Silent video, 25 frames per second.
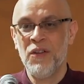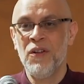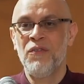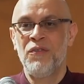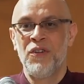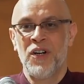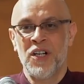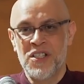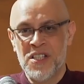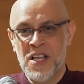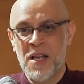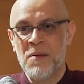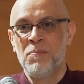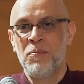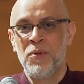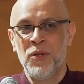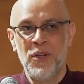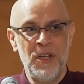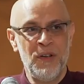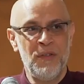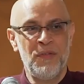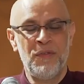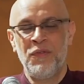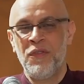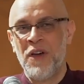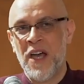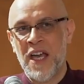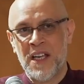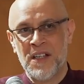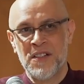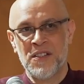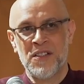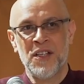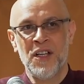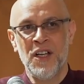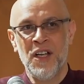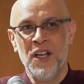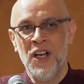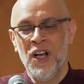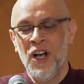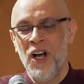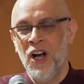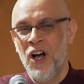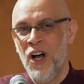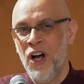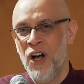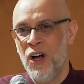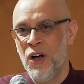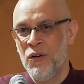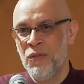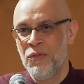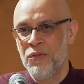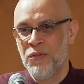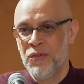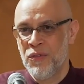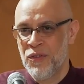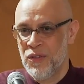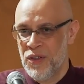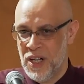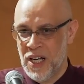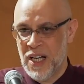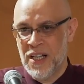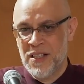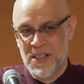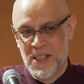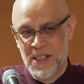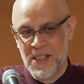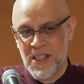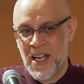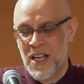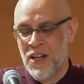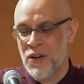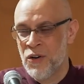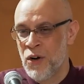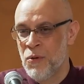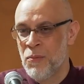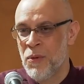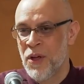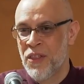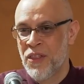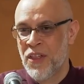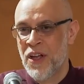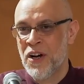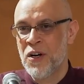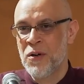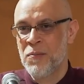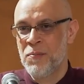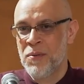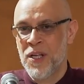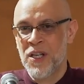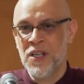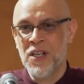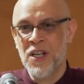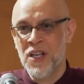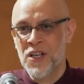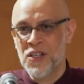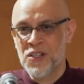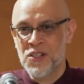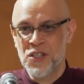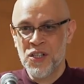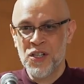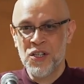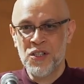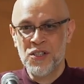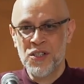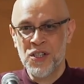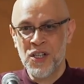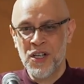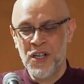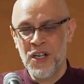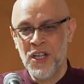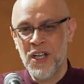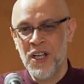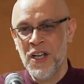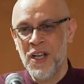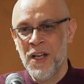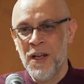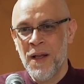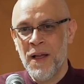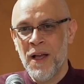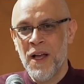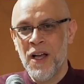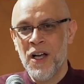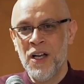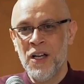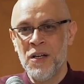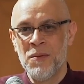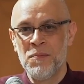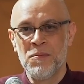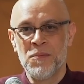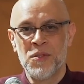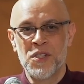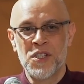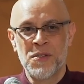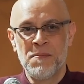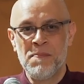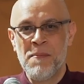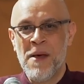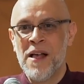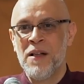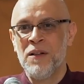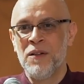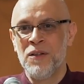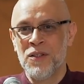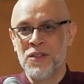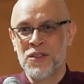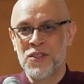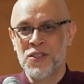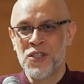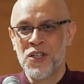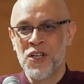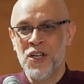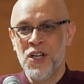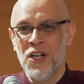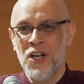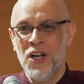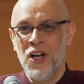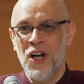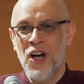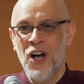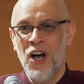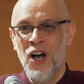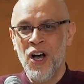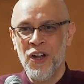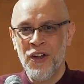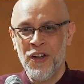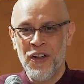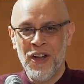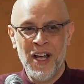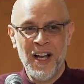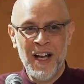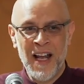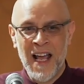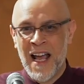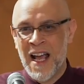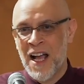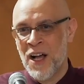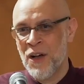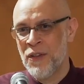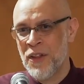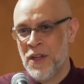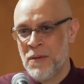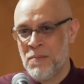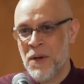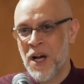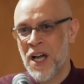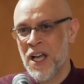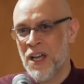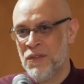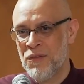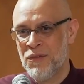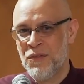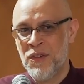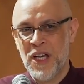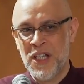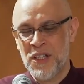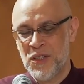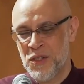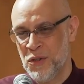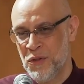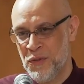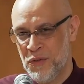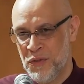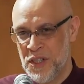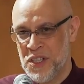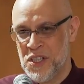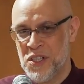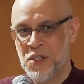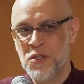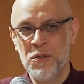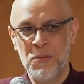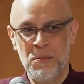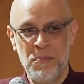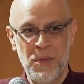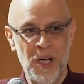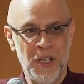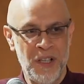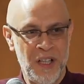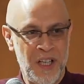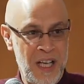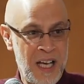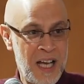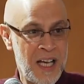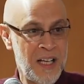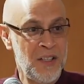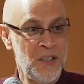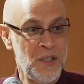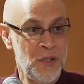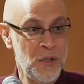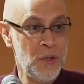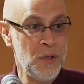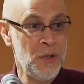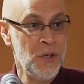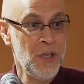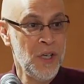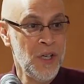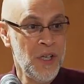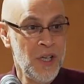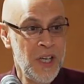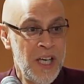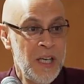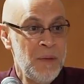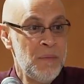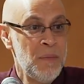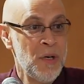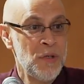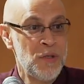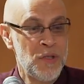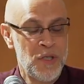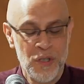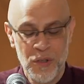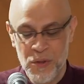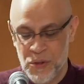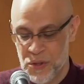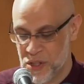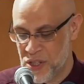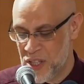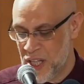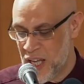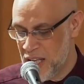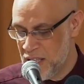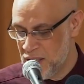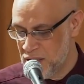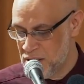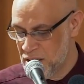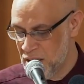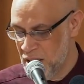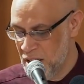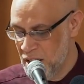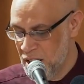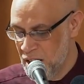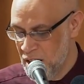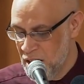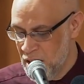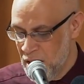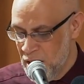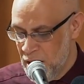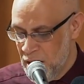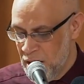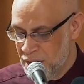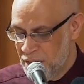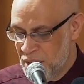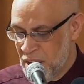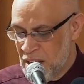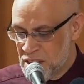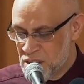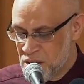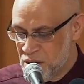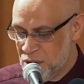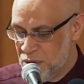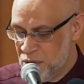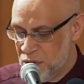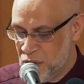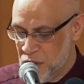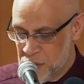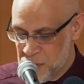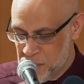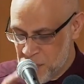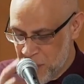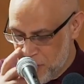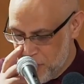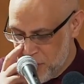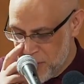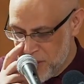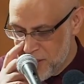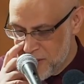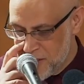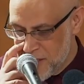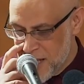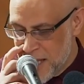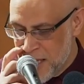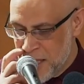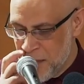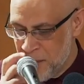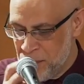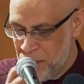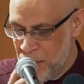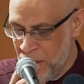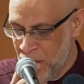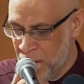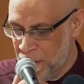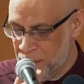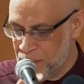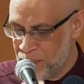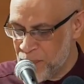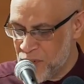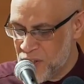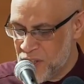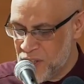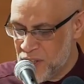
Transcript: for example, the effect of, as I say, aromatherapy, certain smells on and how they might affect your physical body and your emotional states. That's the first part, but the second part